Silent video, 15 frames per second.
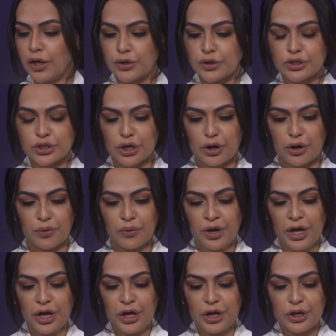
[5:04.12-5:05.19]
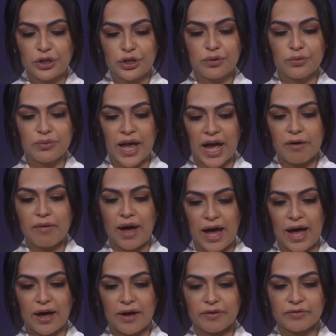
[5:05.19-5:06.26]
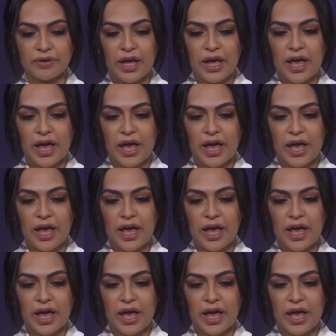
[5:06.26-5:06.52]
So you now have